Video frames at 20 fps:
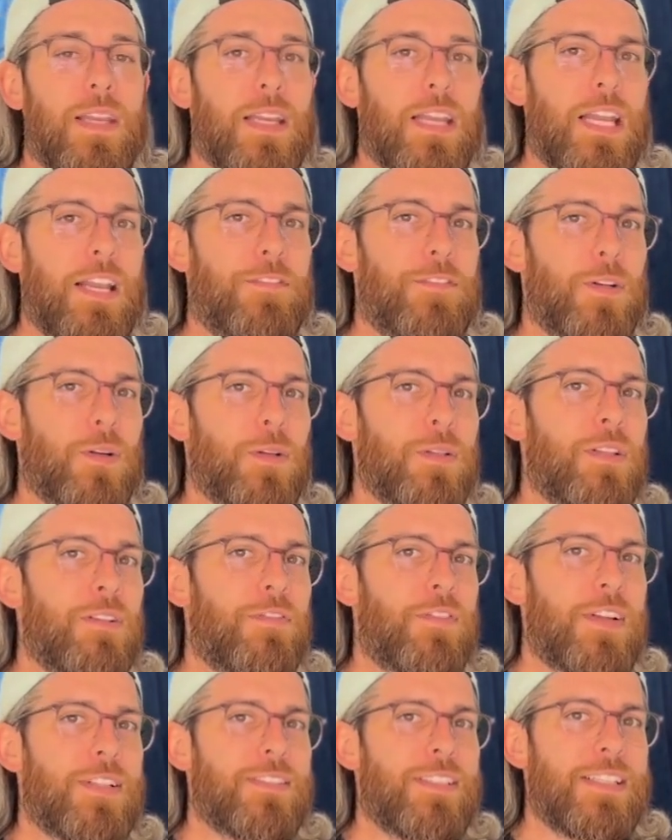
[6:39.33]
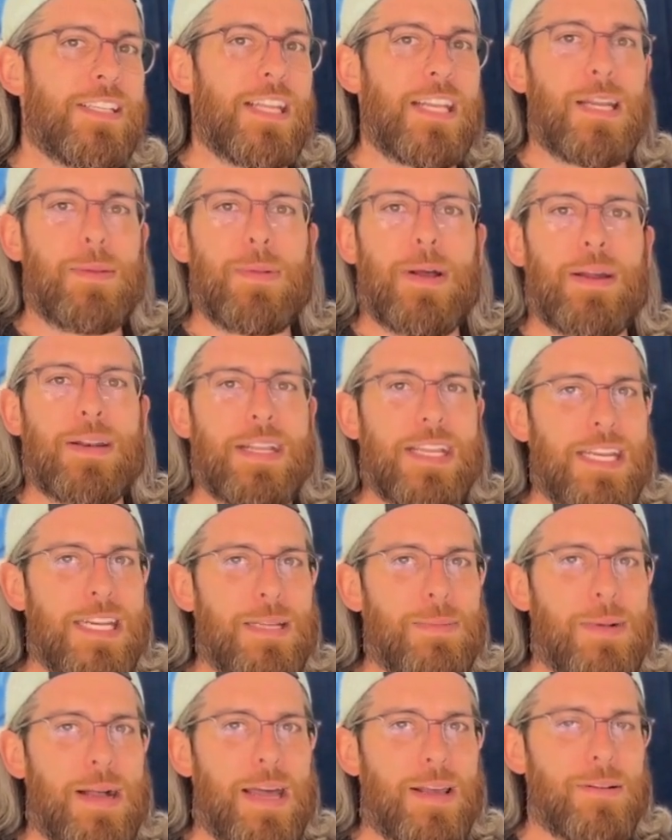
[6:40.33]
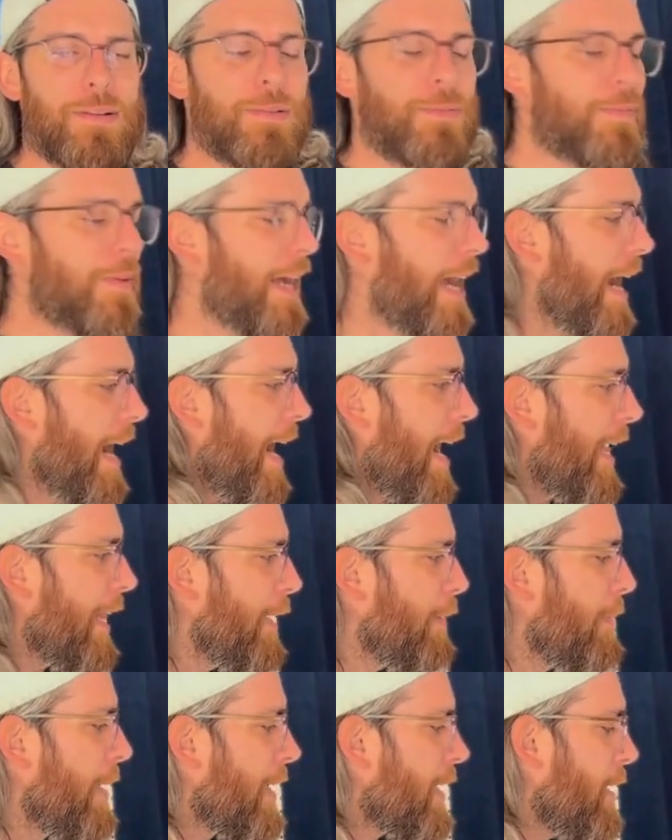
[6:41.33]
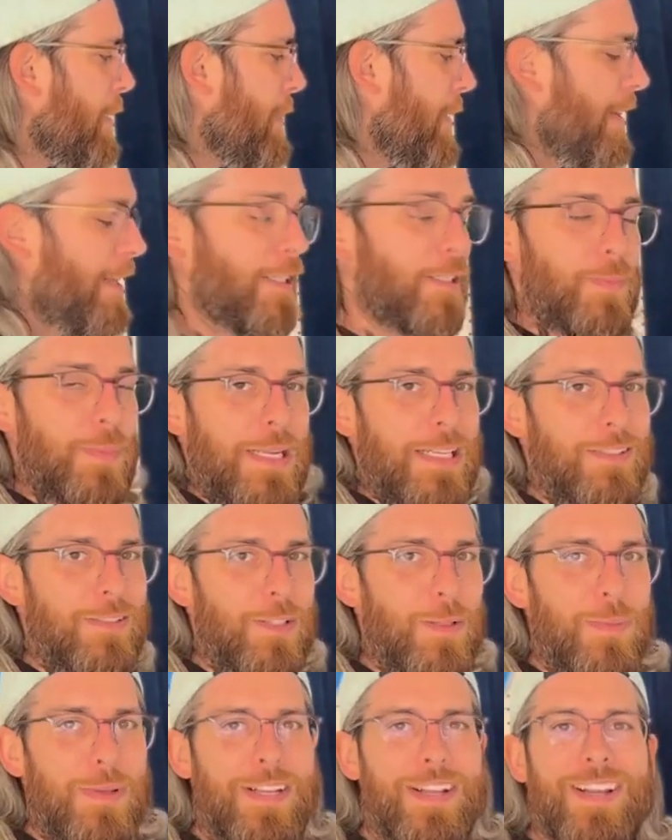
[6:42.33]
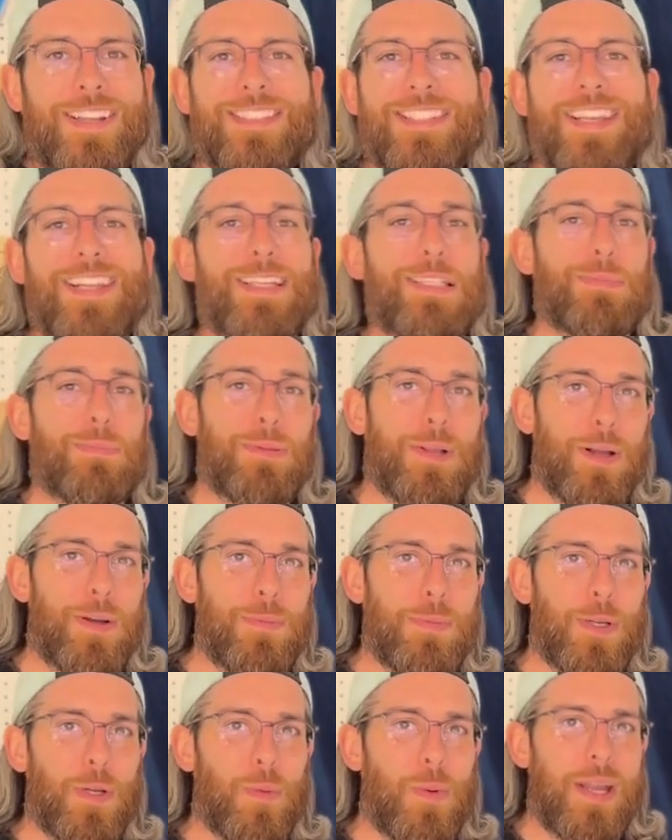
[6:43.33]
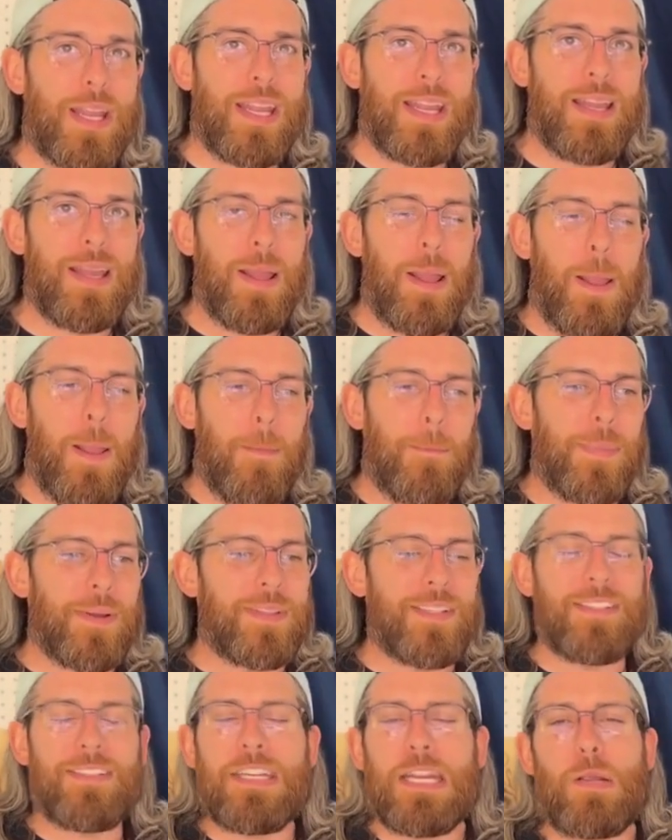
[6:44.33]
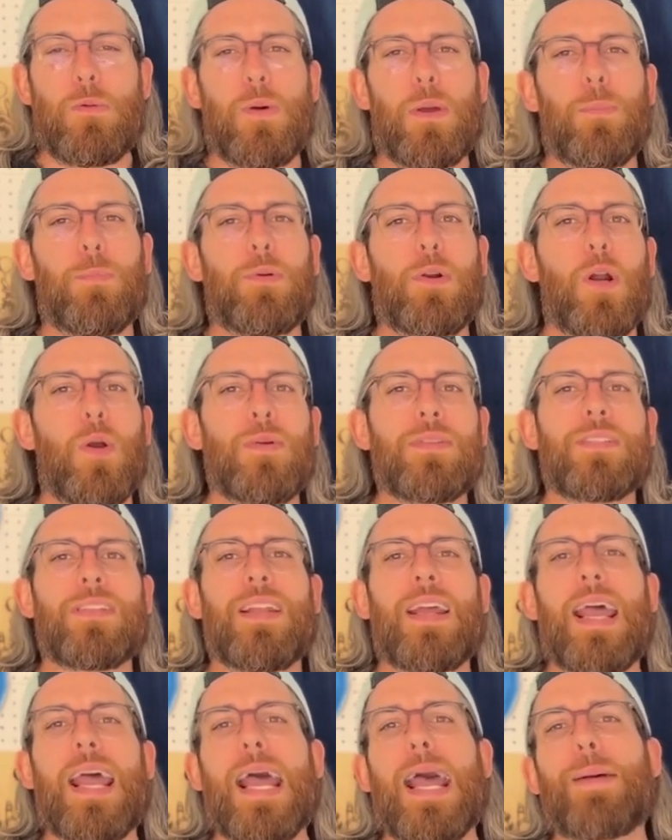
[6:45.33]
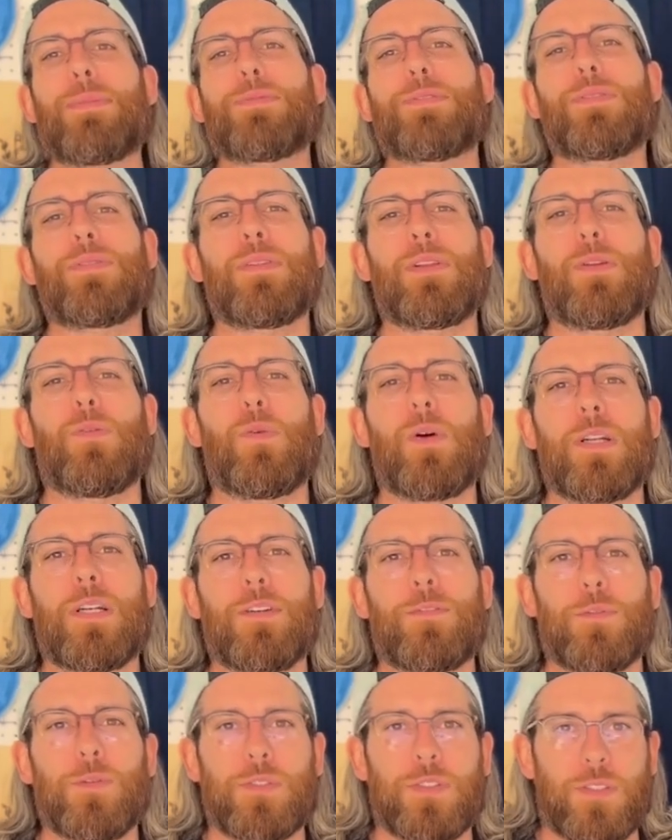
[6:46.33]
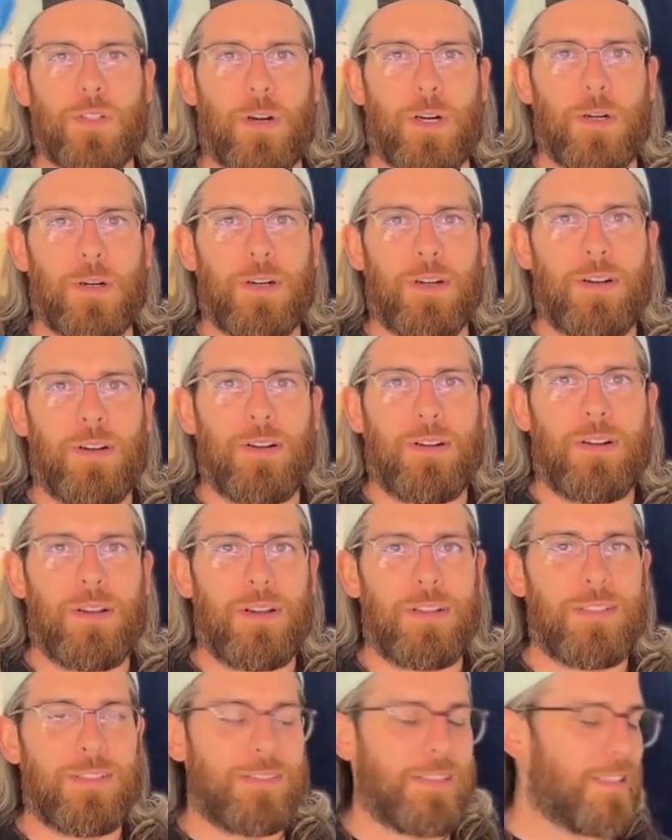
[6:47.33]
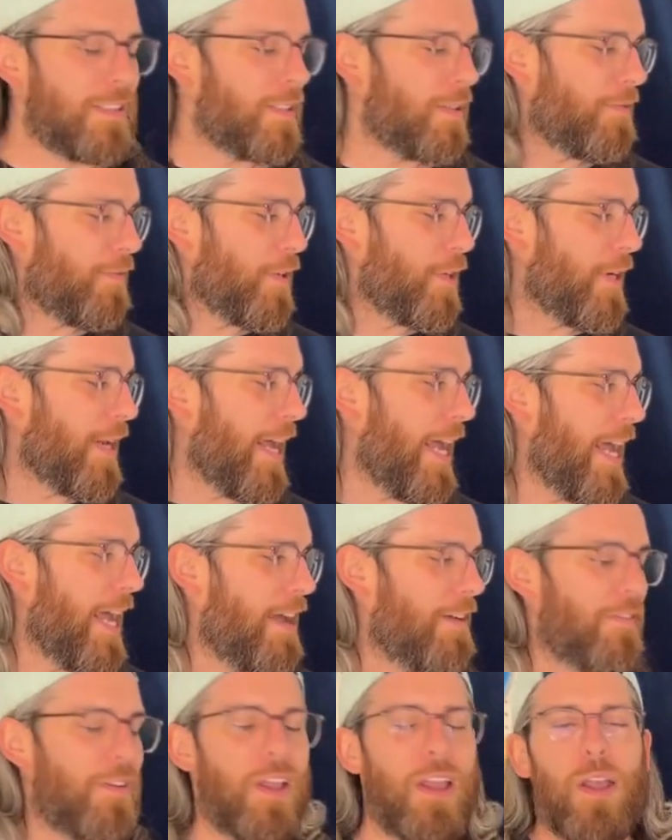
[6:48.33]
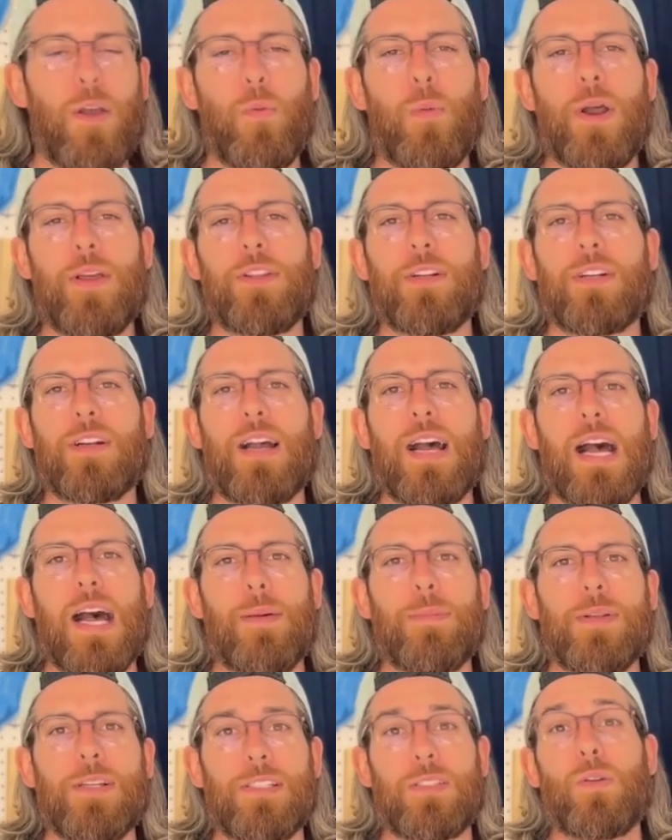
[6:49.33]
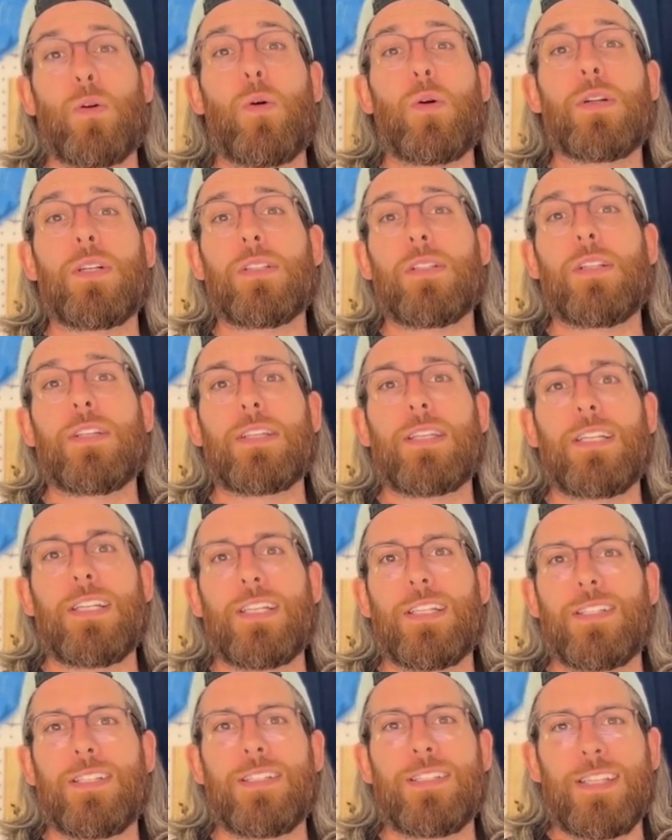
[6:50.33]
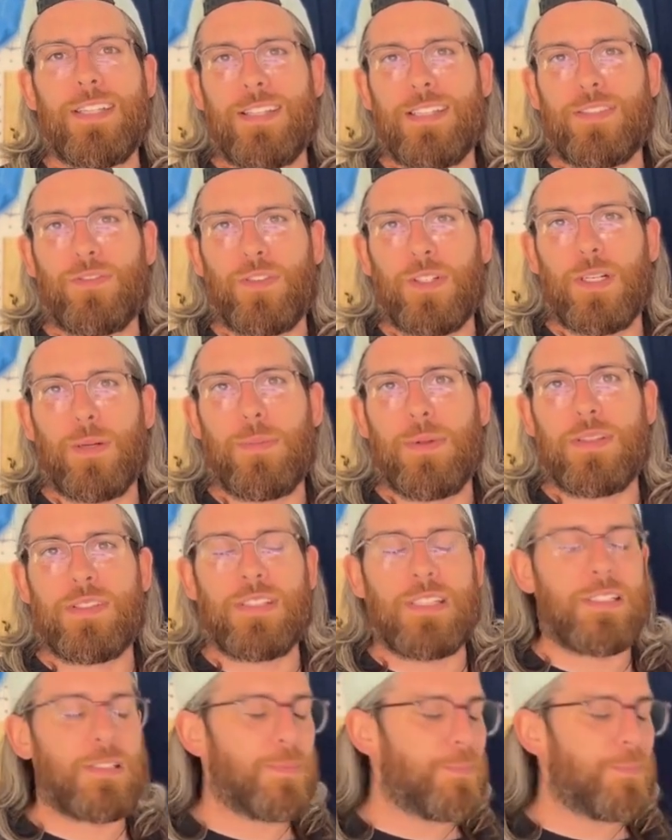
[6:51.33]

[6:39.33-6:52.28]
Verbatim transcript: If you're on the fence again about any model, I highly recommend this P2 because it has blown me away. But the D1 Pro is an absolutely wonderful starter system for you to have, whether you're a hobbyist or you're looking to get this for your business.